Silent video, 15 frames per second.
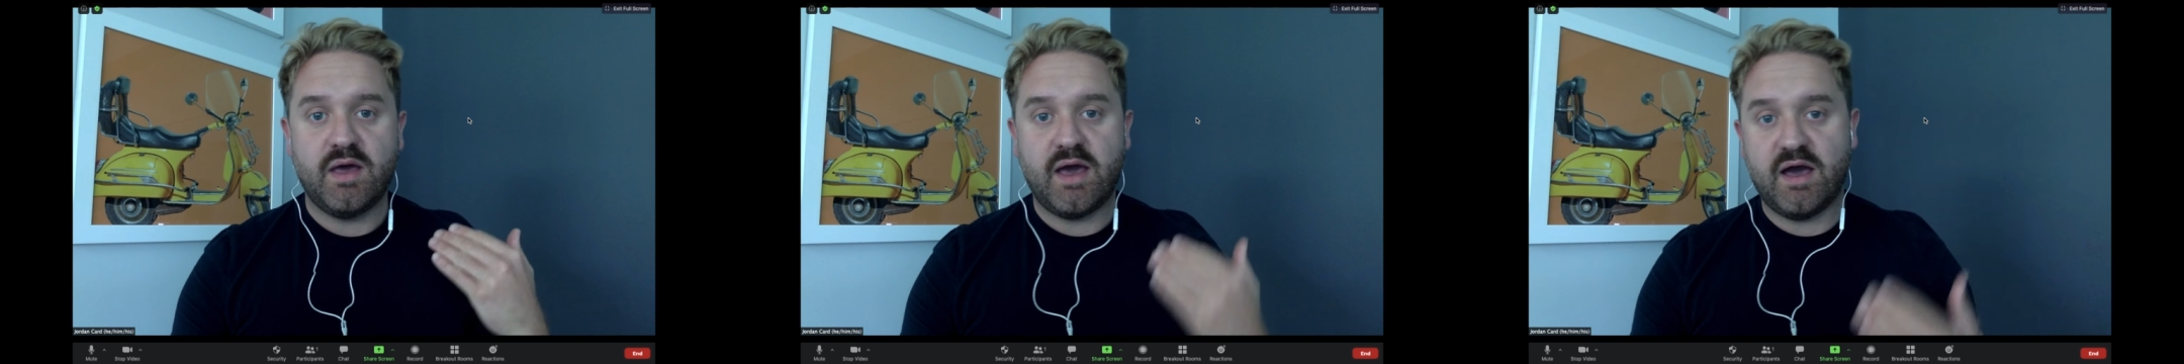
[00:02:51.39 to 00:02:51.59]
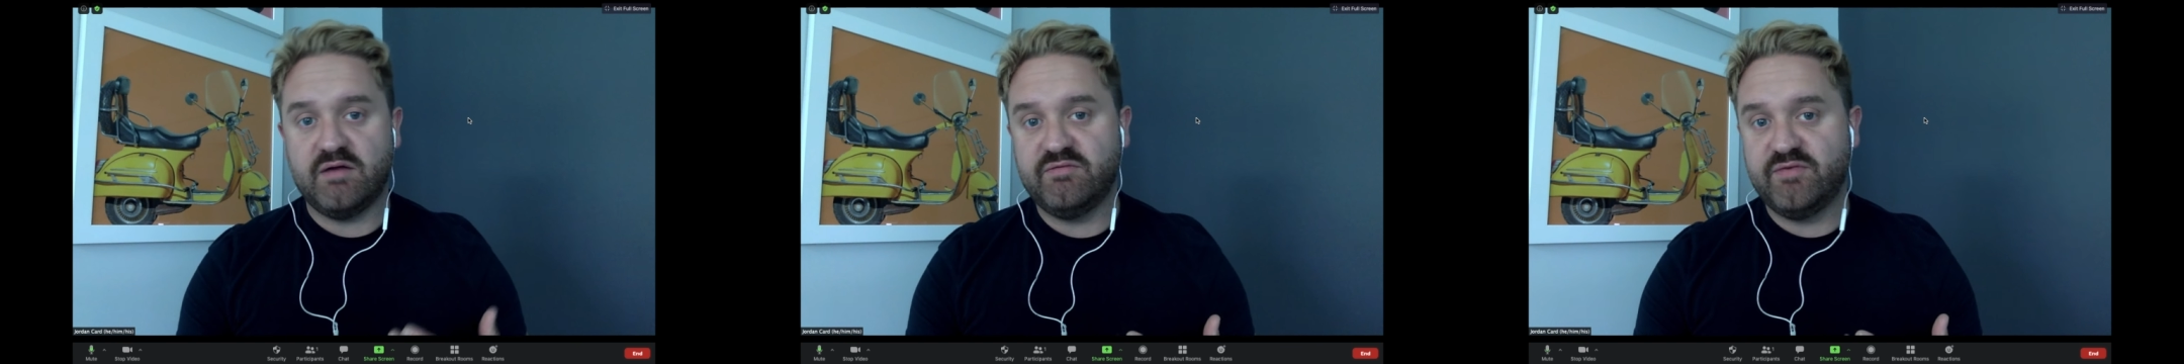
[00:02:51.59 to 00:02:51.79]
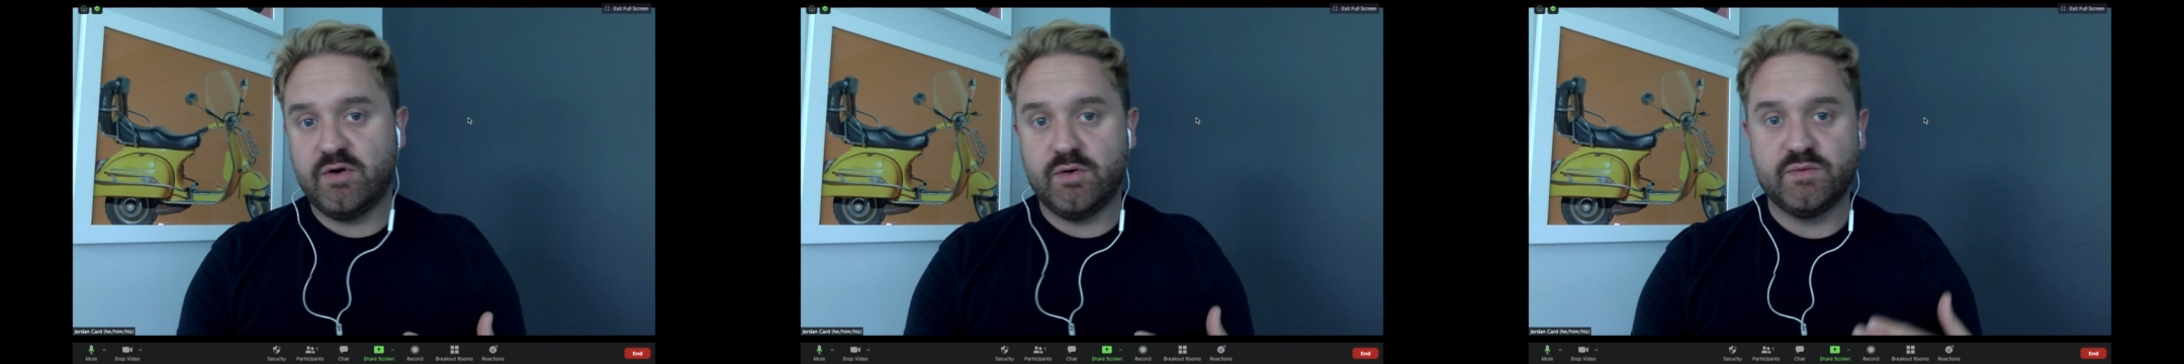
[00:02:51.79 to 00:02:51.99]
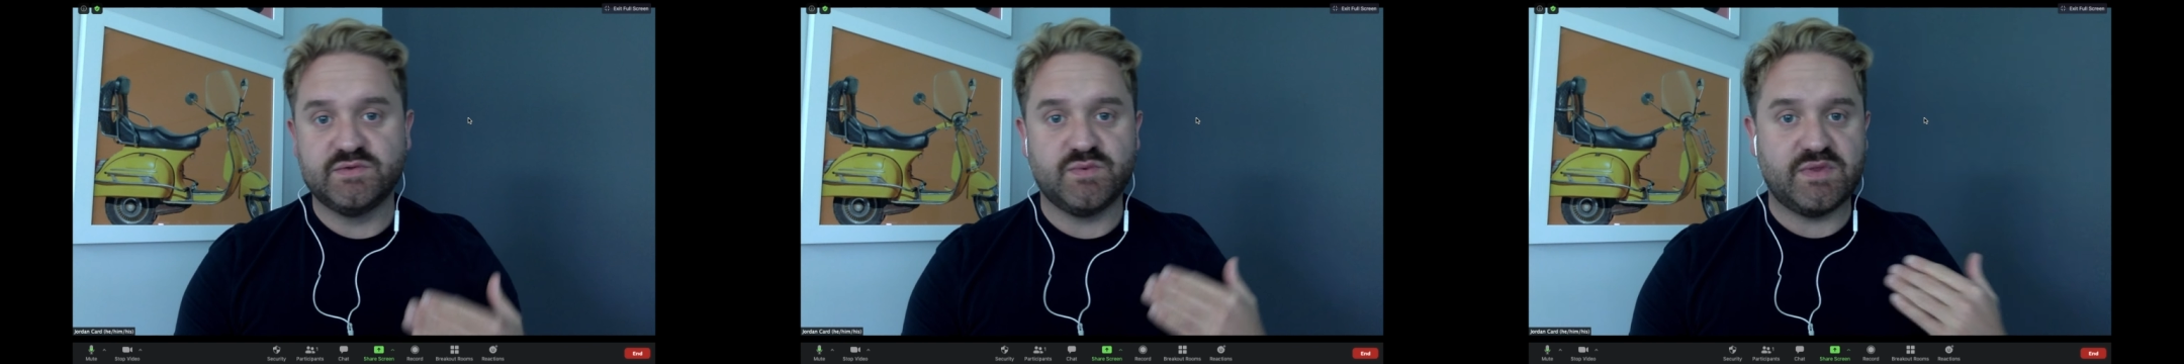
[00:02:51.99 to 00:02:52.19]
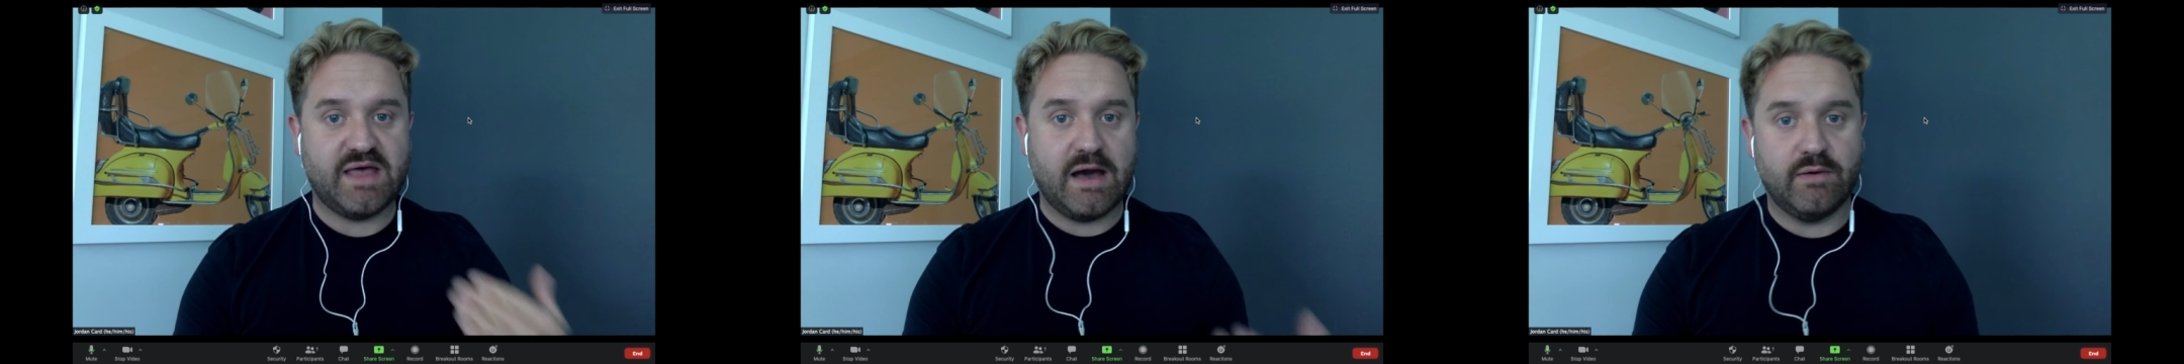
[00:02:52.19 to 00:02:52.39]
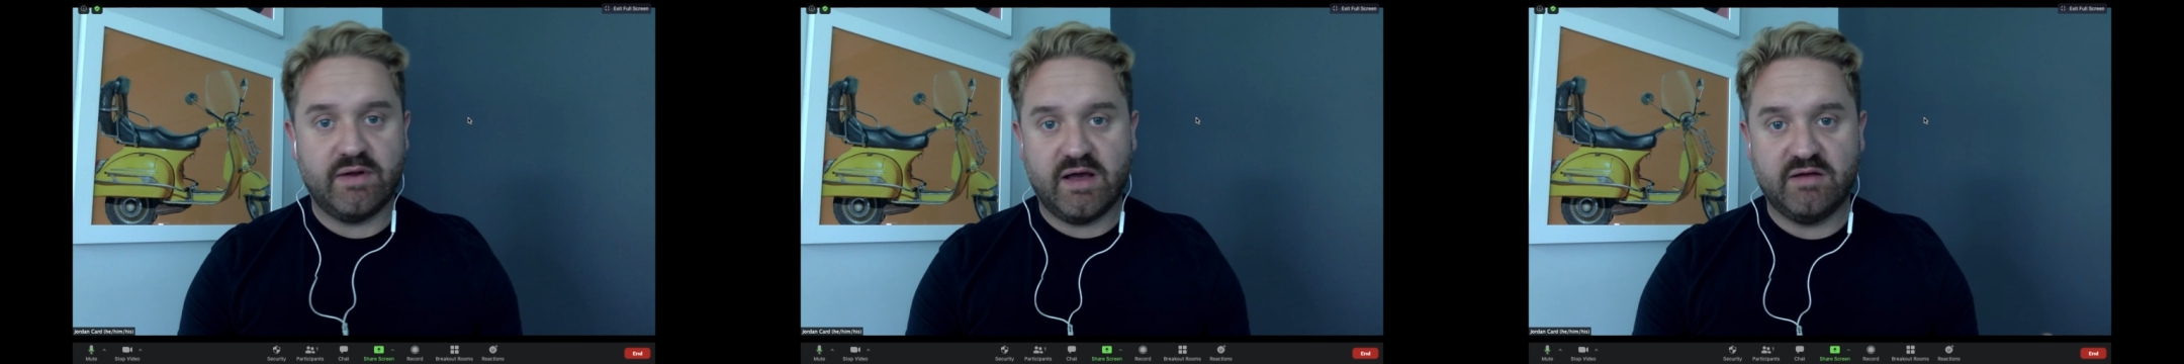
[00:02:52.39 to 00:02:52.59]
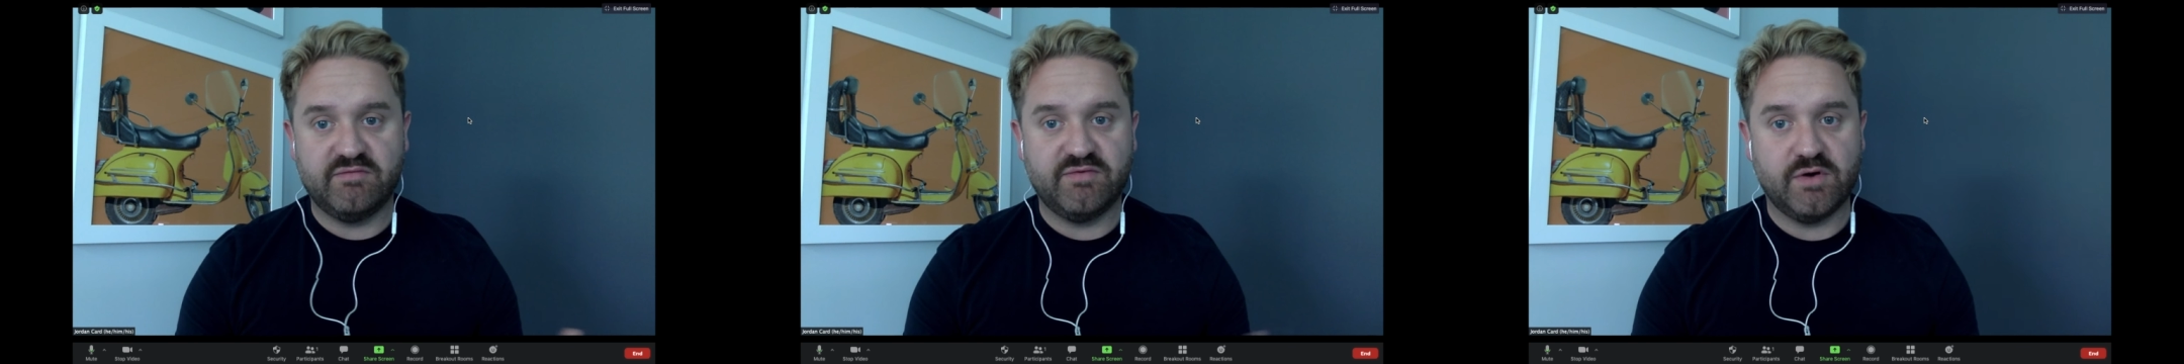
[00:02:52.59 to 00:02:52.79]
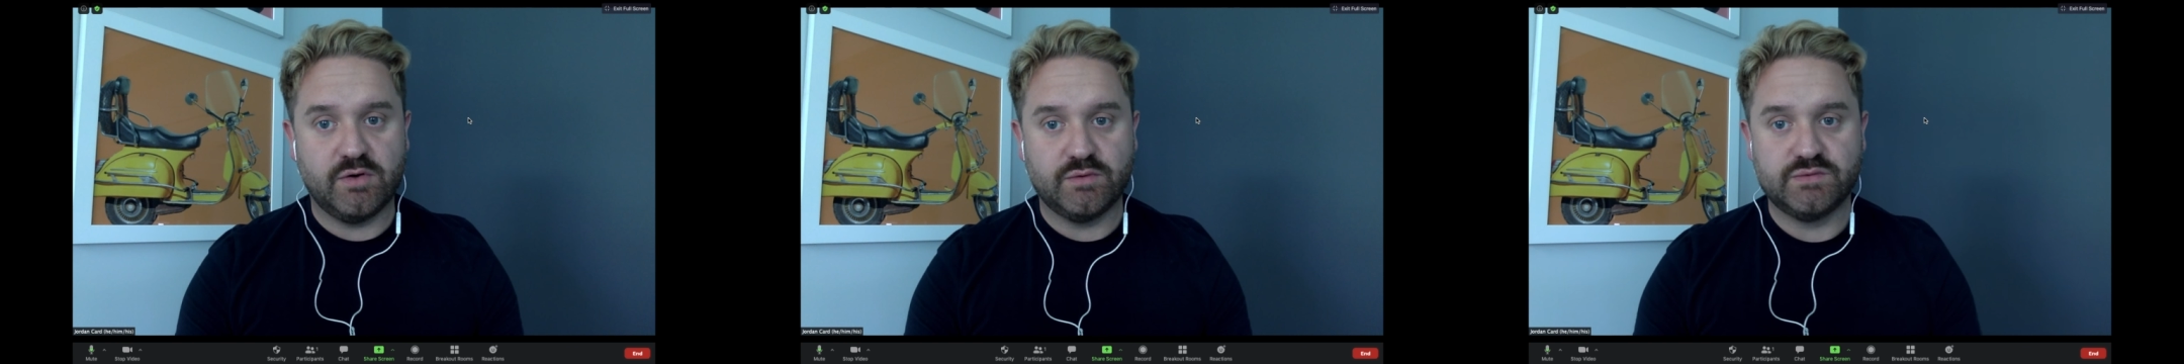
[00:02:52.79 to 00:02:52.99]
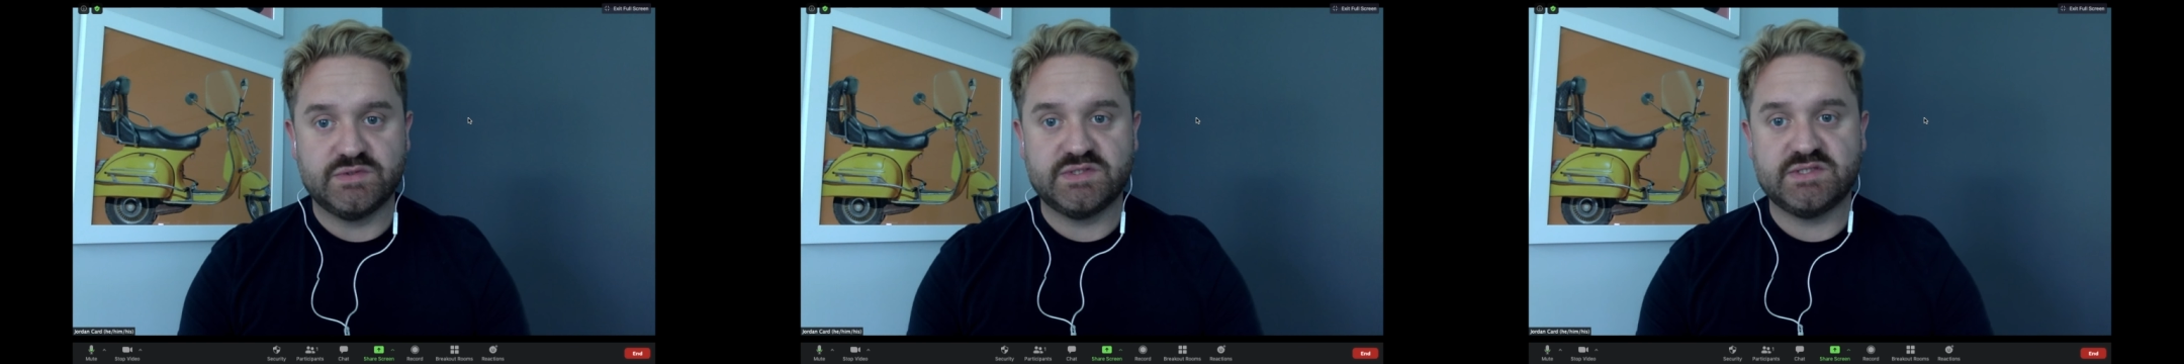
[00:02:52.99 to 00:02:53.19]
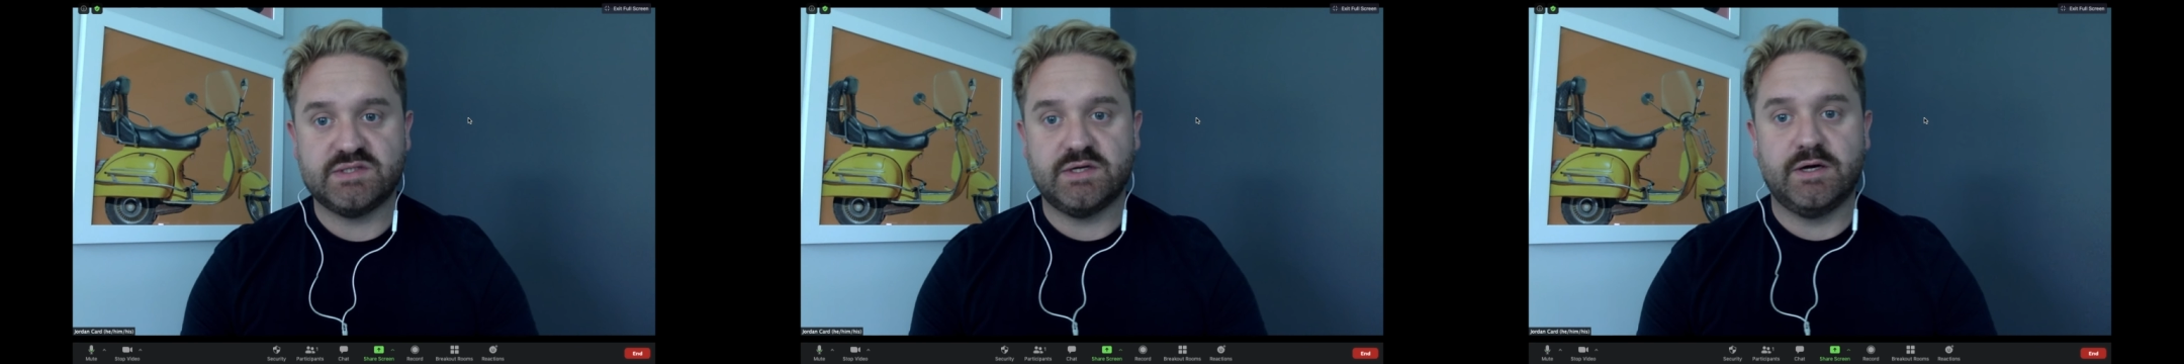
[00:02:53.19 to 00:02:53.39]
headphones, without
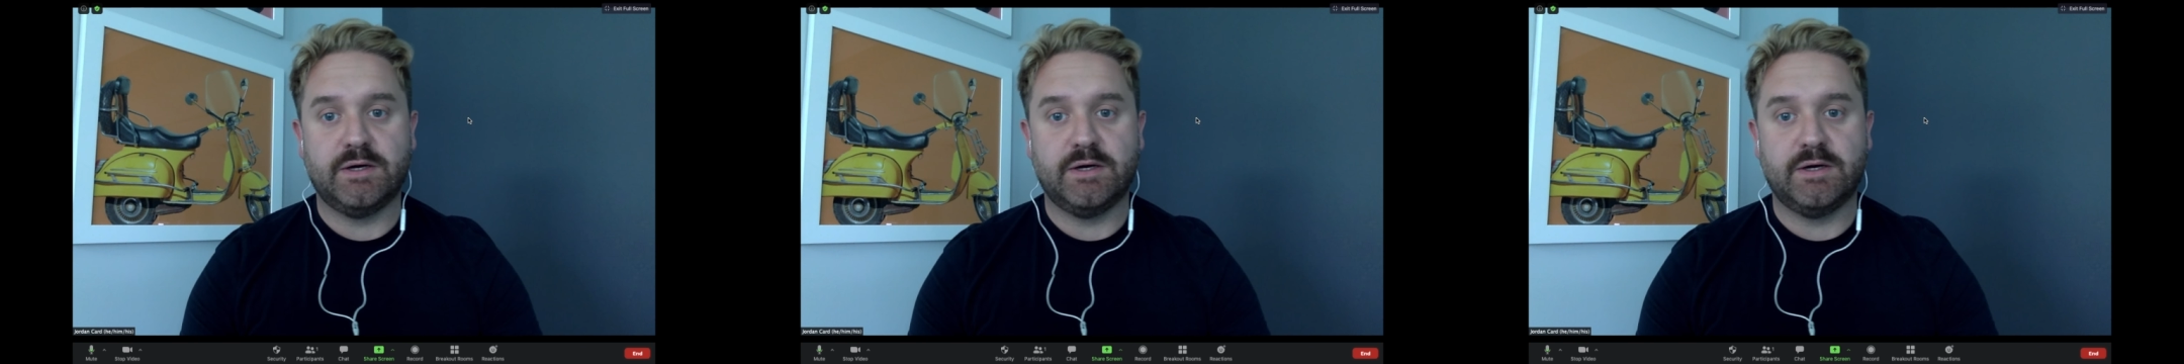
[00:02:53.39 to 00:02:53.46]
headphones,